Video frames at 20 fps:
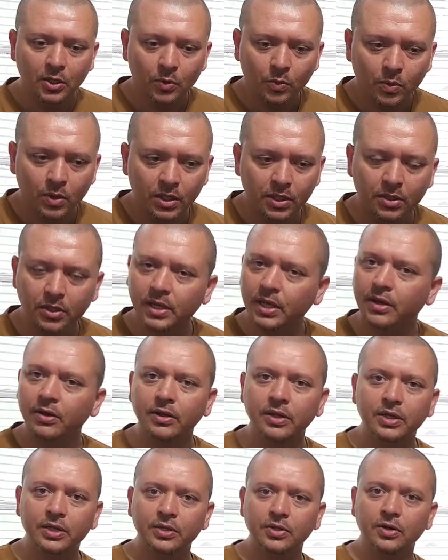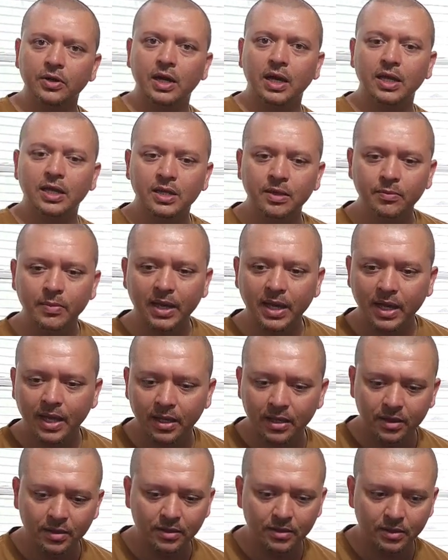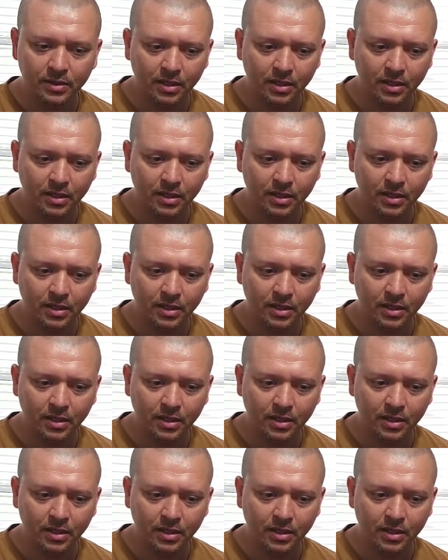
what do you carry in your hiking bag?